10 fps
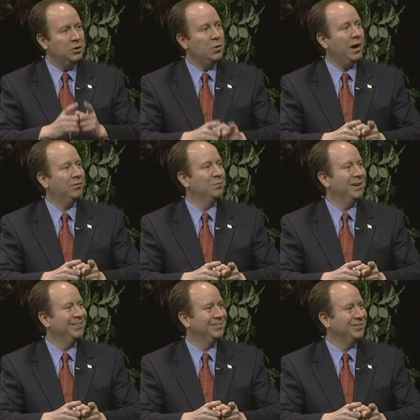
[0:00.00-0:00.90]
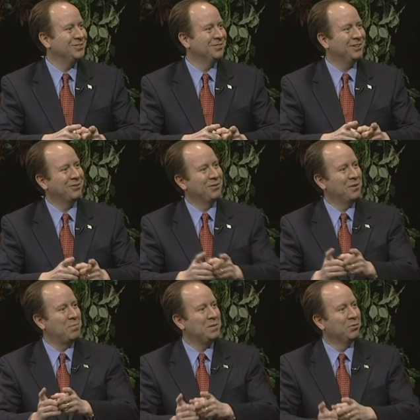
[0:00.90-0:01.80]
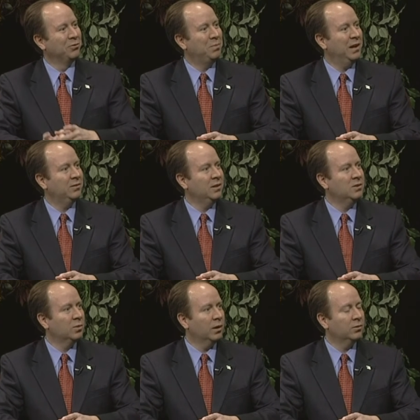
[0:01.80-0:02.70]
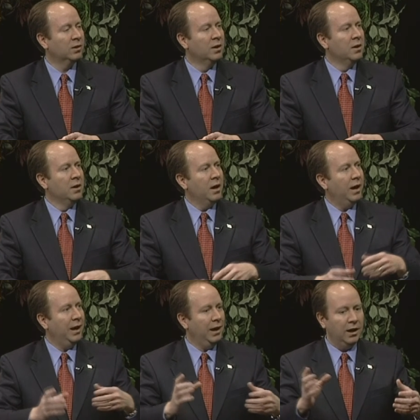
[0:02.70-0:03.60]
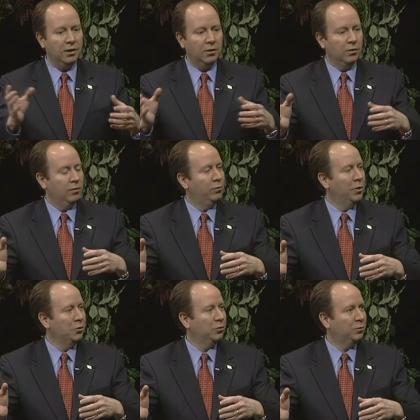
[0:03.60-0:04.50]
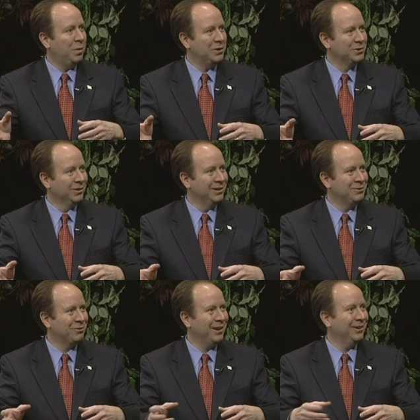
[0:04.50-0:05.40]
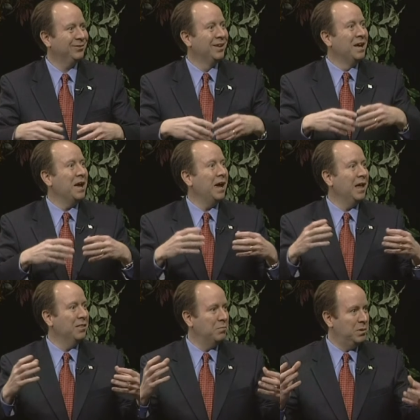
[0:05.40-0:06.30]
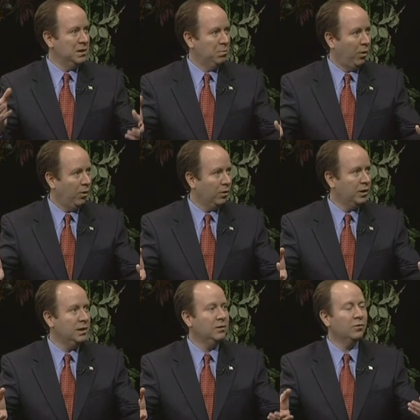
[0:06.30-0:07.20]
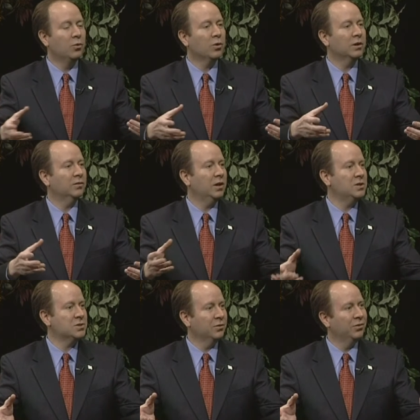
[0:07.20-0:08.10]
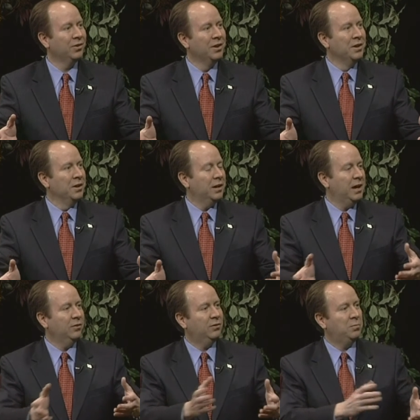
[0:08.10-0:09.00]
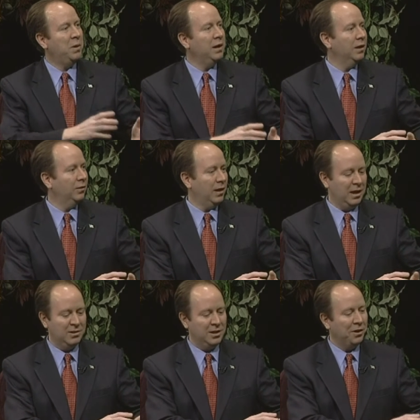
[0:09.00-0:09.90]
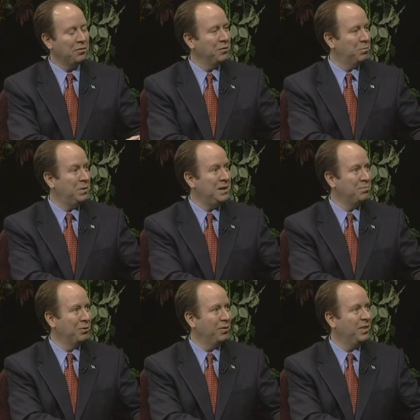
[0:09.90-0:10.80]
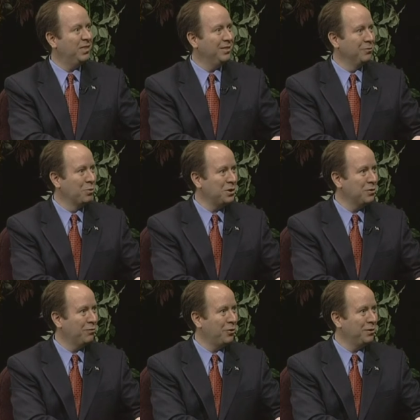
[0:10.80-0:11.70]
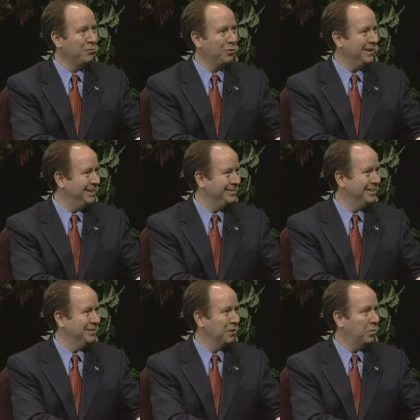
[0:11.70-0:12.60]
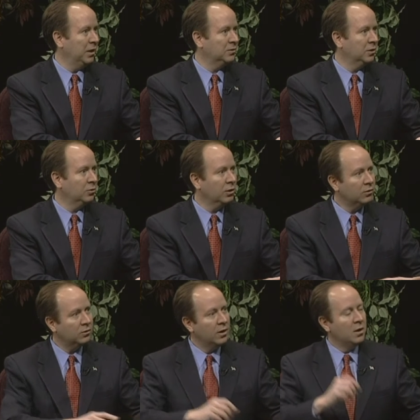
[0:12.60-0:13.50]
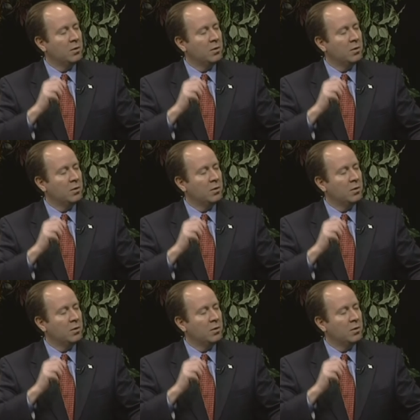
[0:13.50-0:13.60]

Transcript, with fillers: you have to make decisions that are in the people's best interest. And those special interests and the big parties, organizations, can spin it and tell the people that what you're voting for isn't in their best interest.